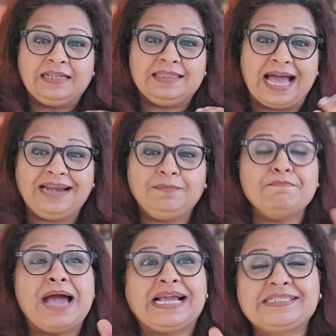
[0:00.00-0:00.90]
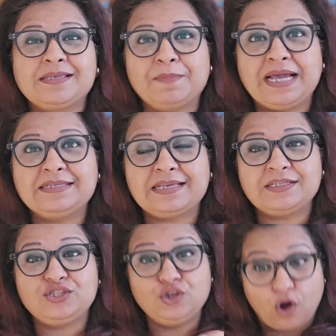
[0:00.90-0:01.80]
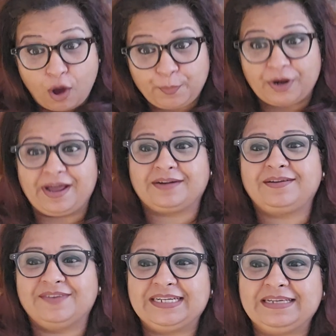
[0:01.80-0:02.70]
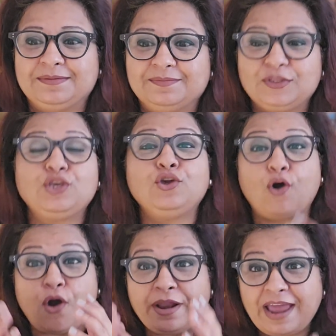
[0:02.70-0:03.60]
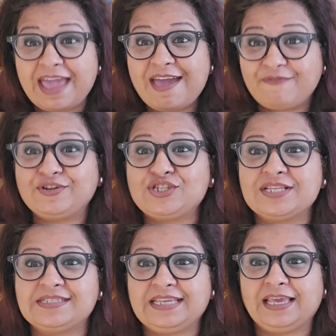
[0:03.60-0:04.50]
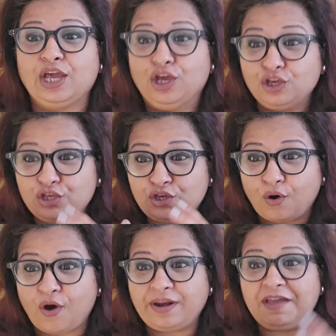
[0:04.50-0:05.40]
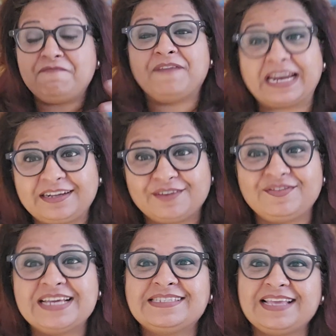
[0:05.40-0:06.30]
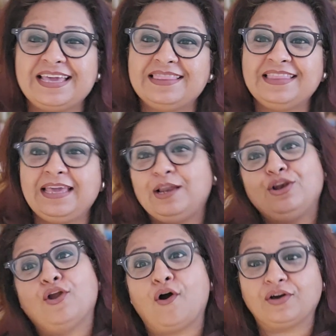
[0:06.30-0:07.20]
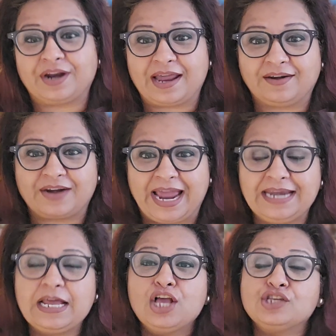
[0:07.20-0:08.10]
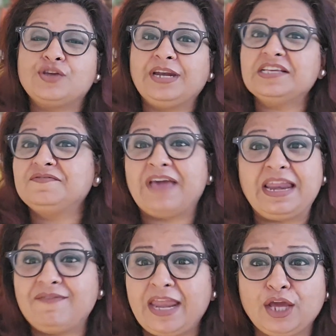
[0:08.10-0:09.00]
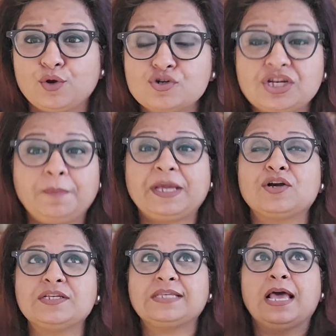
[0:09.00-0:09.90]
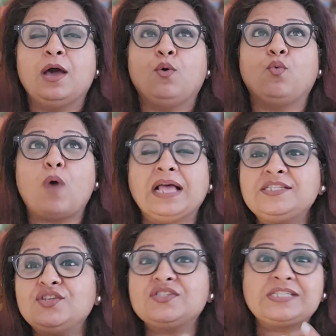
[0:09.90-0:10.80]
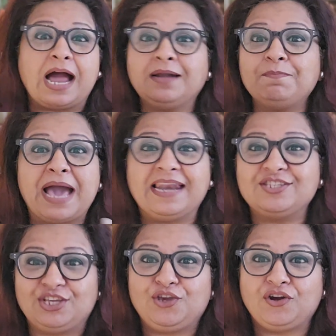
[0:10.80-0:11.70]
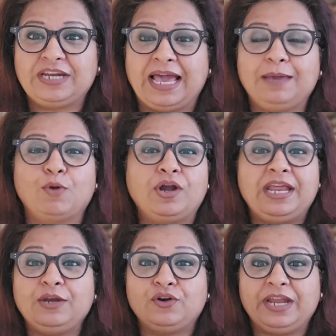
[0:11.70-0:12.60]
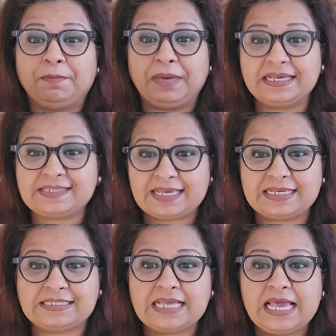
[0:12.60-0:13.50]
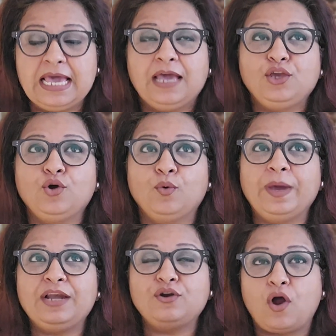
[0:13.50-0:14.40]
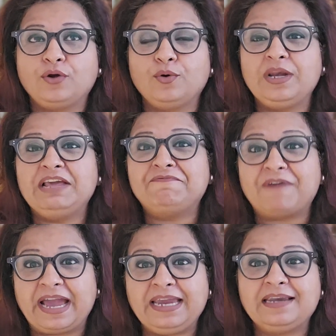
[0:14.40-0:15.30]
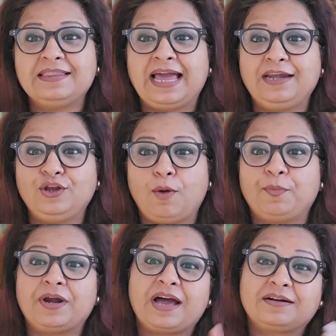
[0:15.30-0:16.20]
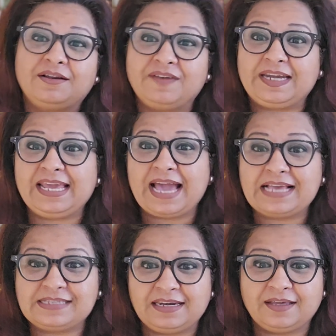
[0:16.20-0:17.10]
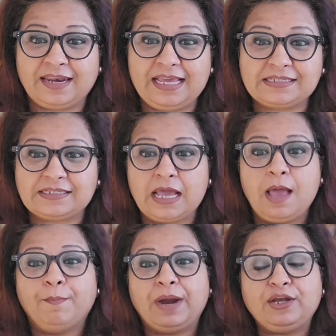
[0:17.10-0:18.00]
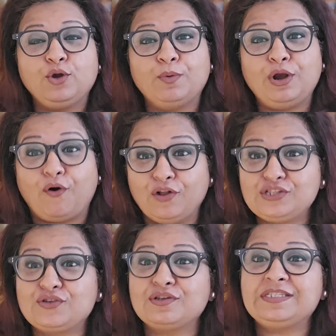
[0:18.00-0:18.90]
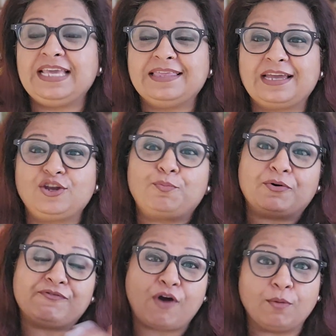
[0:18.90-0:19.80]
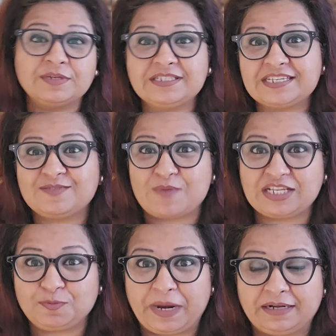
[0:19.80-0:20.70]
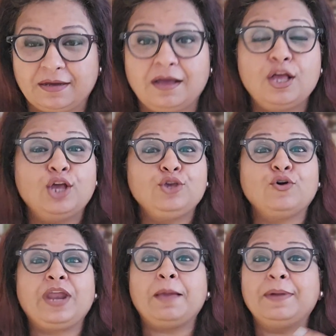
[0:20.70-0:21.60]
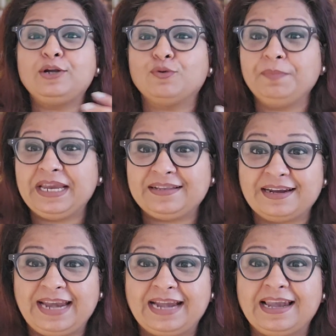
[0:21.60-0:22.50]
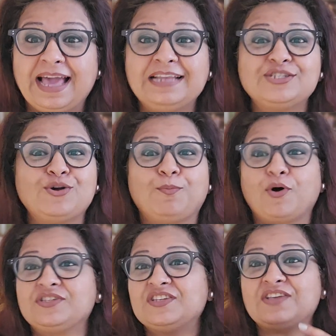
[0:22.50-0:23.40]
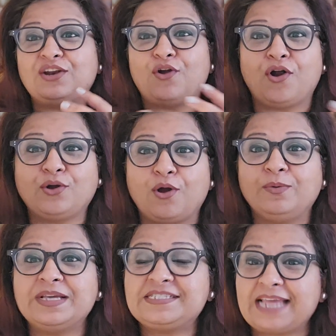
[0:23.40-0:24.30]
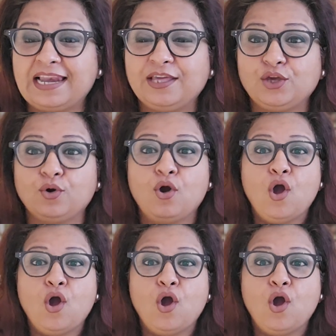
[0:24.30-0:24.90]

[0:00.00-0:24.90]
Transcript: that maximizes your productivity, your efficiency, your effectiveness in the long run, right? So it is very, very crucial, because once you start managing your time on day-to-day basis, you will not only find that your productivity has increased, but you will also see that your performance is much better. You're able to meet the deadlines. Your bosses are not always telling you,